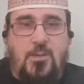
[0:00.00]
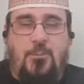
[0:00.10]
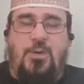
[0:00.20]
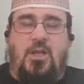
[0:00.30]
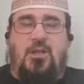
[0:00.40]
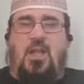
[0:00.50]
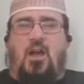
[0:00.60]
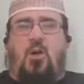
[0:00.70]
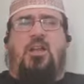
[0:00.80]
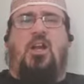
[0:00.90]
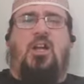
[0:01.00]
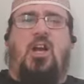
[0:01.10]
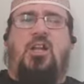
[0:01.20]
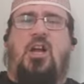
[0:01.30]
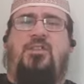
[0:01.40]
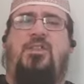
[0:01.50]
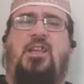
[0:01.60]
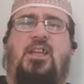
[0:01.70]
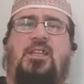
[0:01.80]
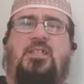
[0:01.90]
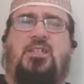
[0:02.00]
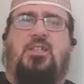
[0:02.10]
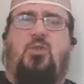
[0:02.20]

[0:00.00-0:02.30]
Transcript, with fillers: But no, I, I, I think it's